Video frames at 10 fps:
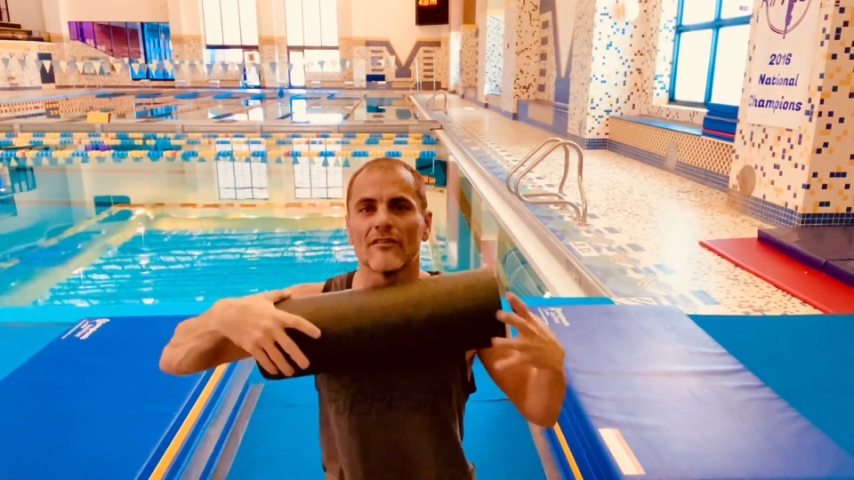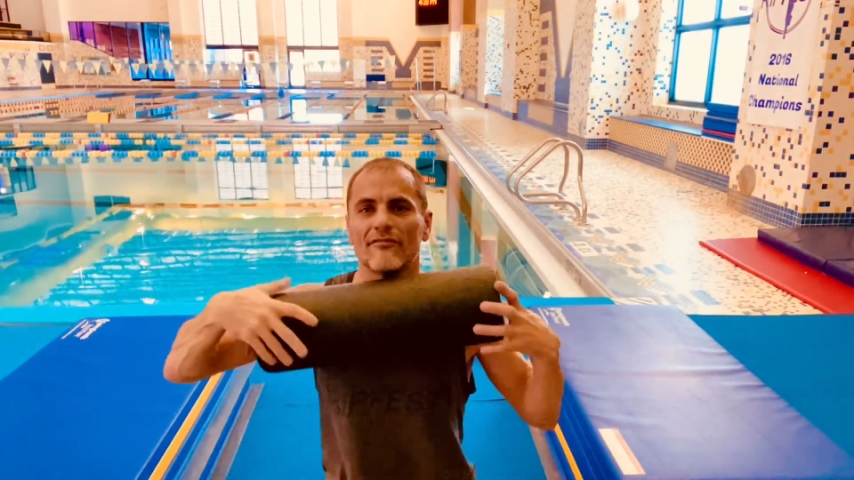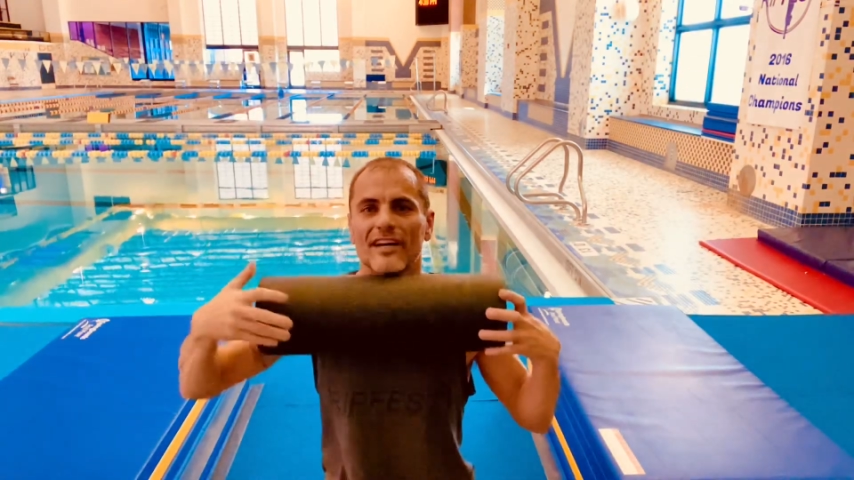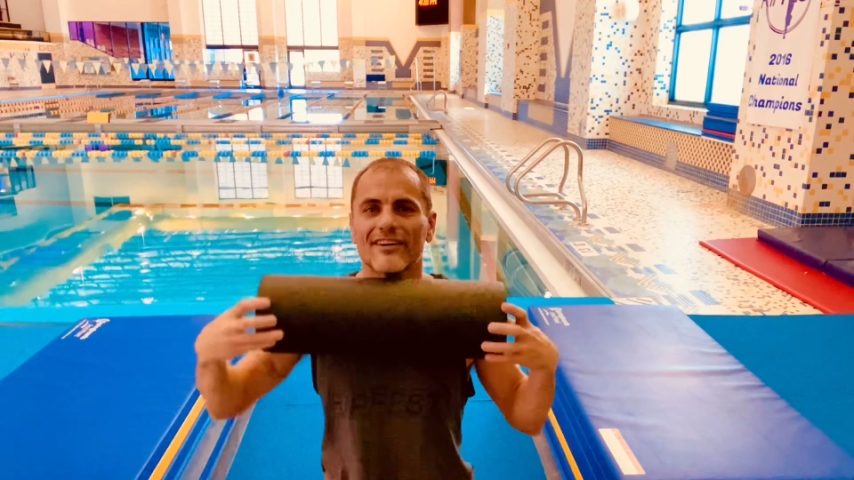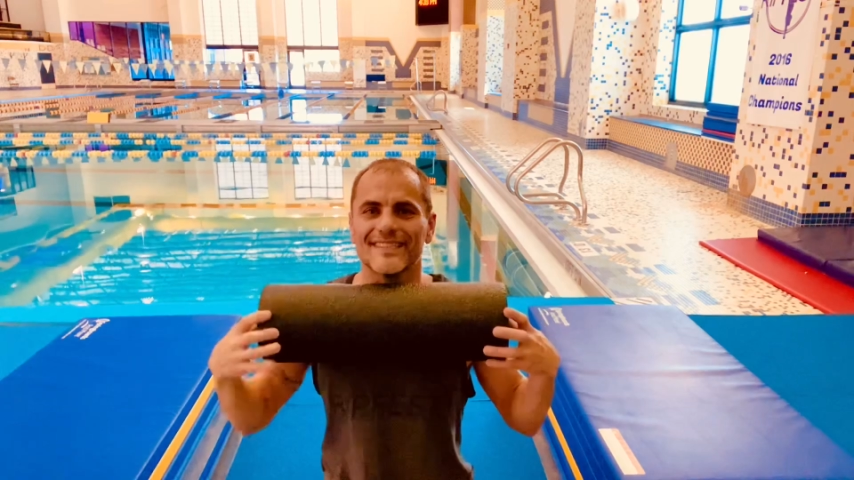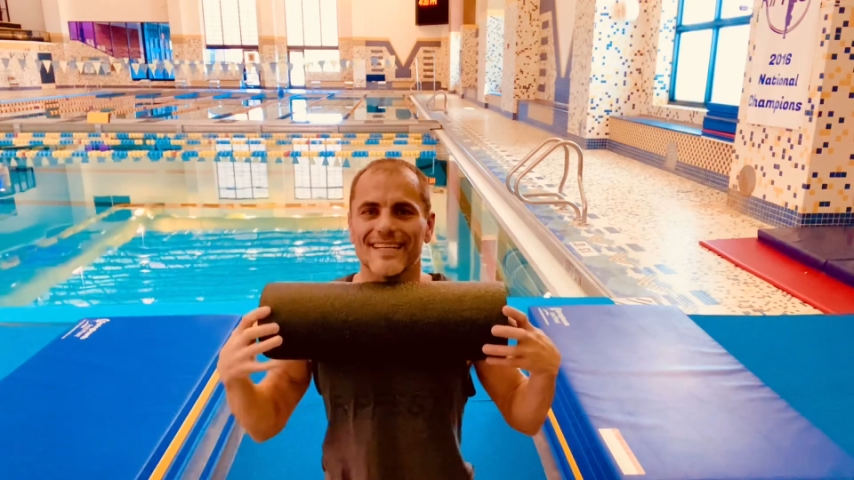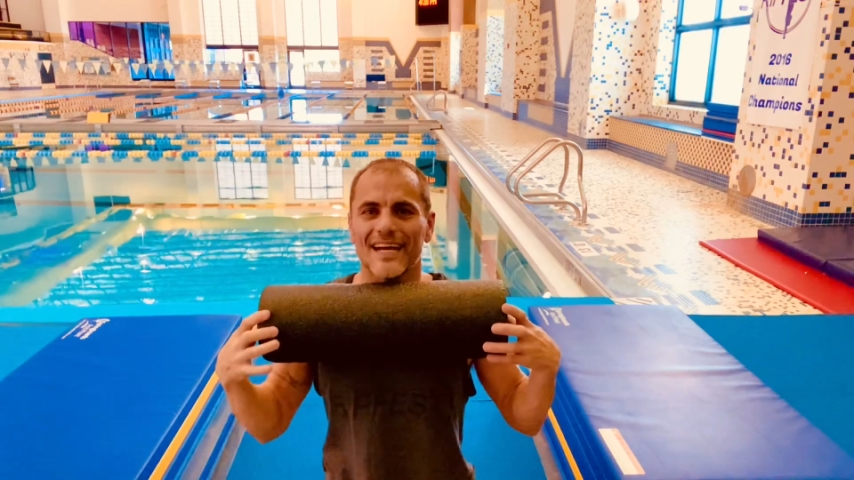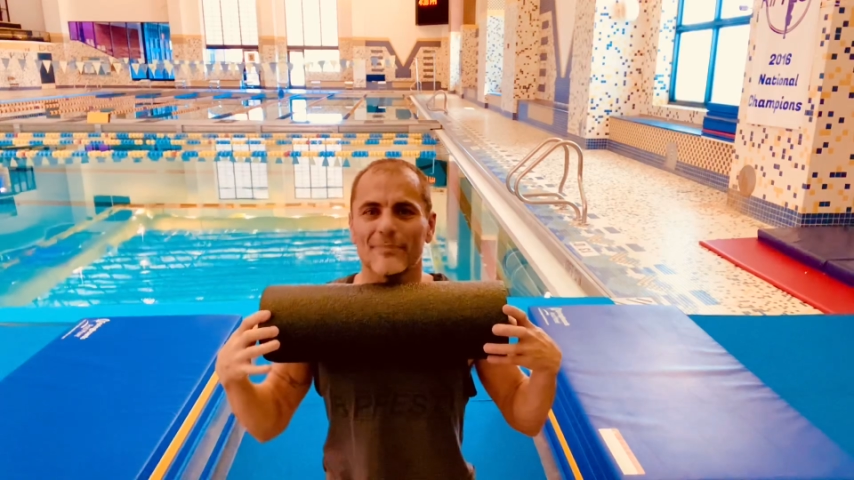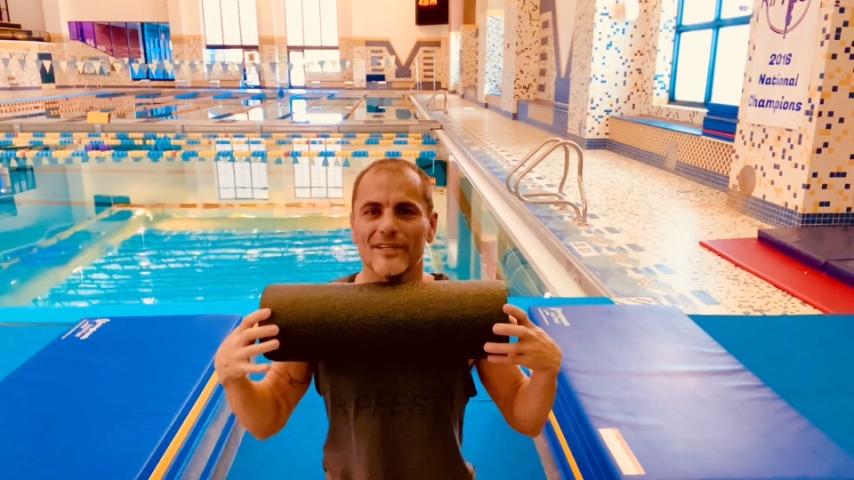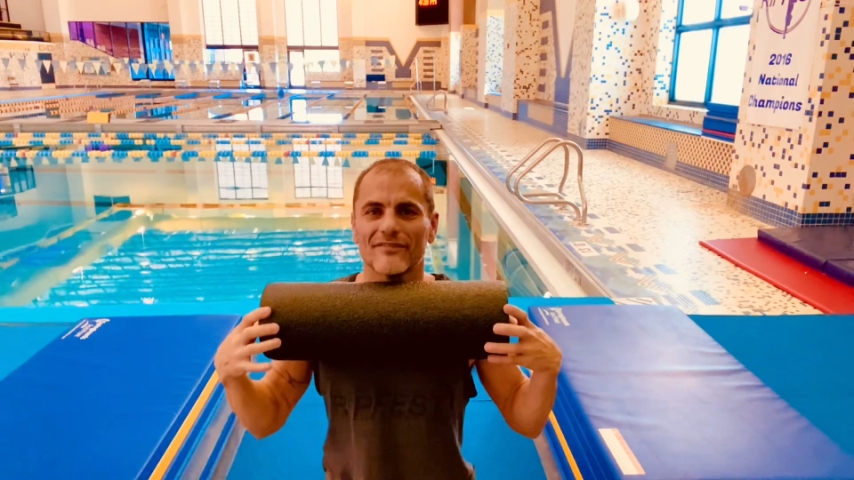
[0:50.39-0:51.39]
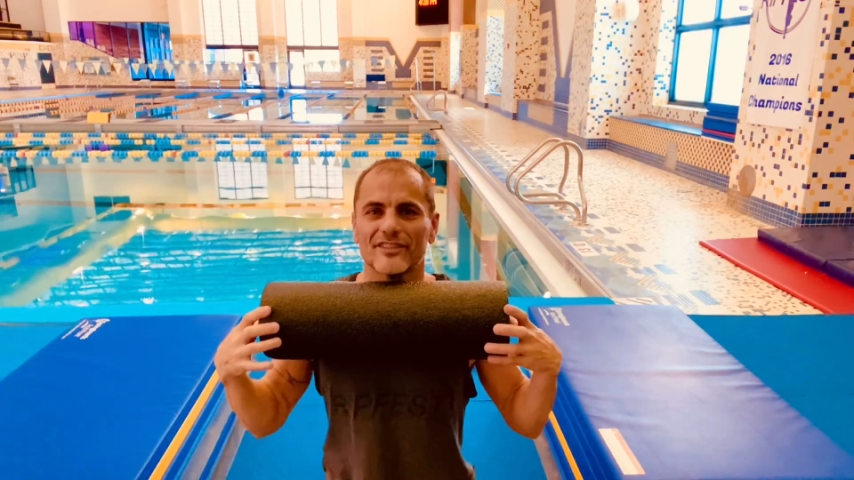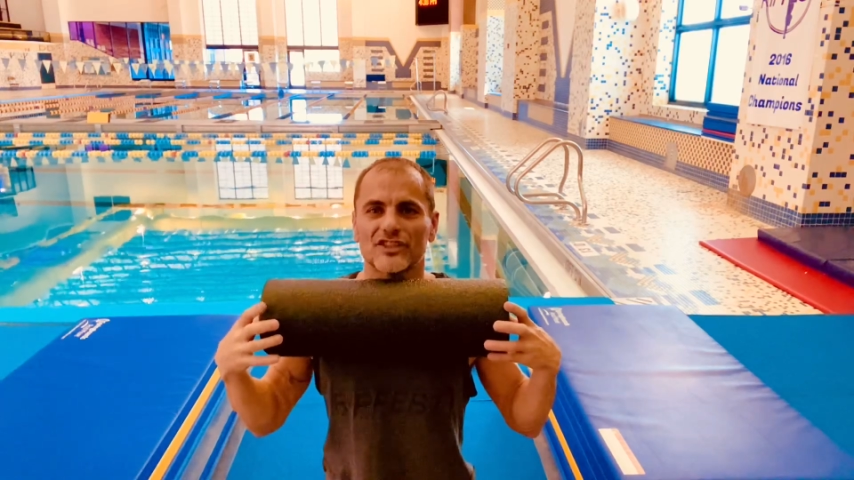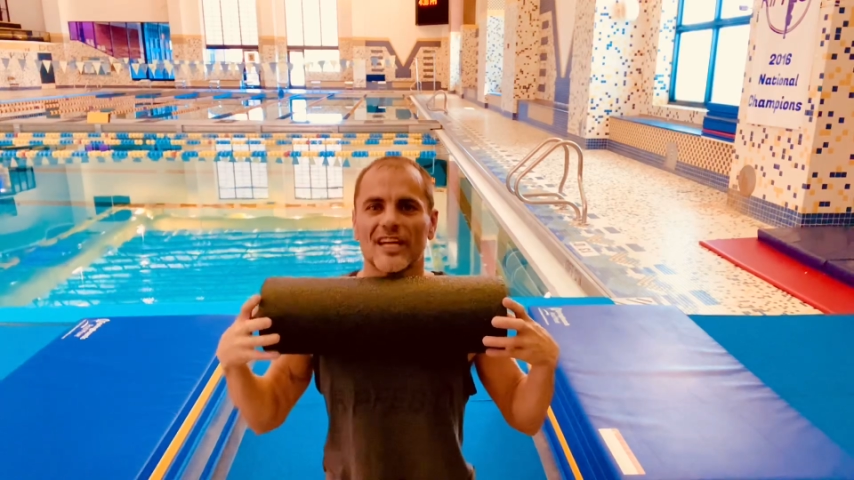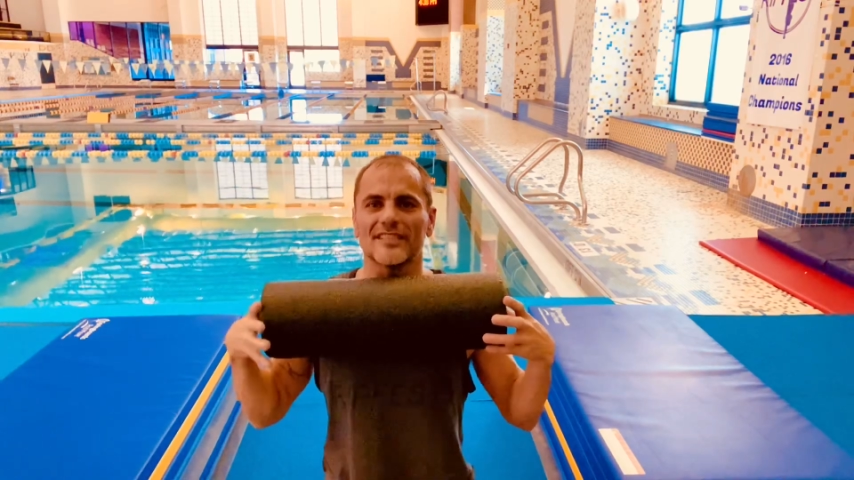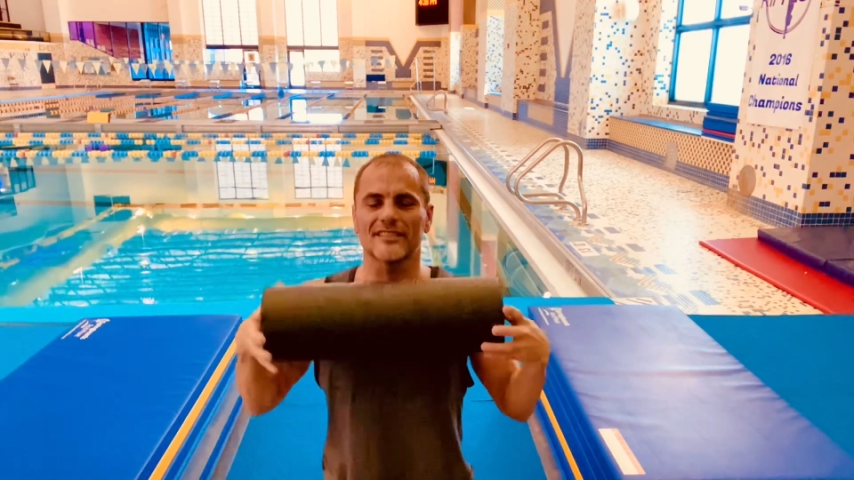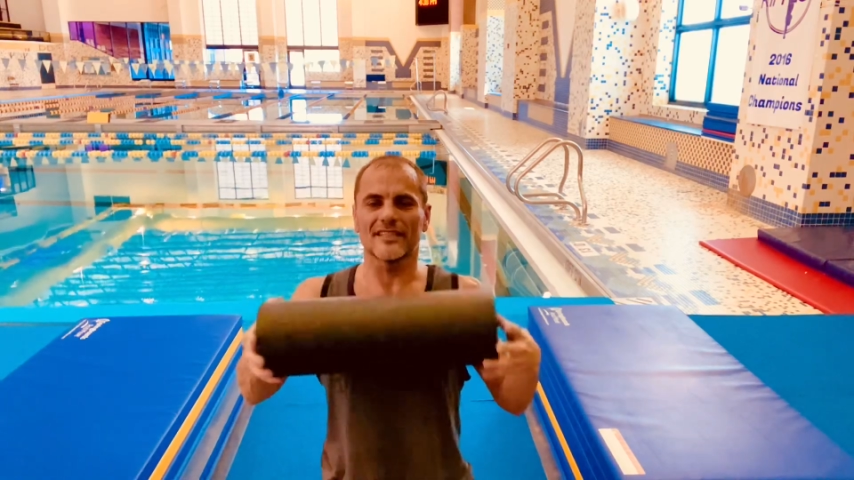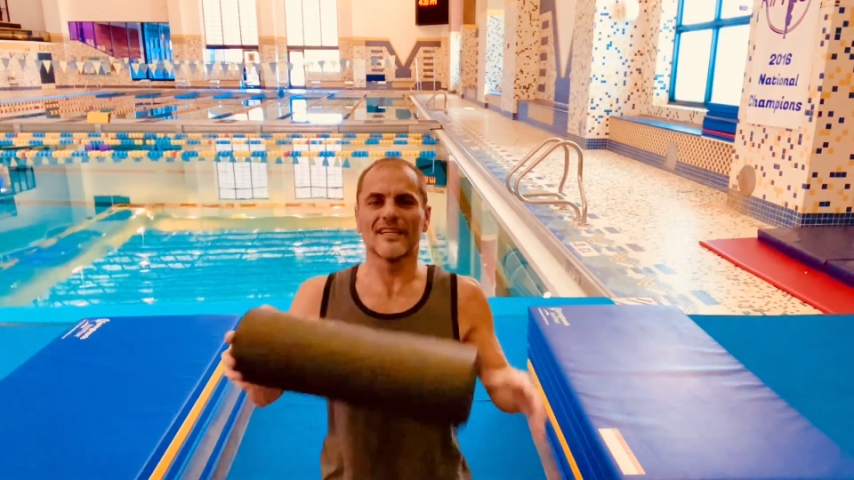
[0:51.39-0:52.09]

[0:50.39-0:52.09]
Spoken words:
very top of the chest,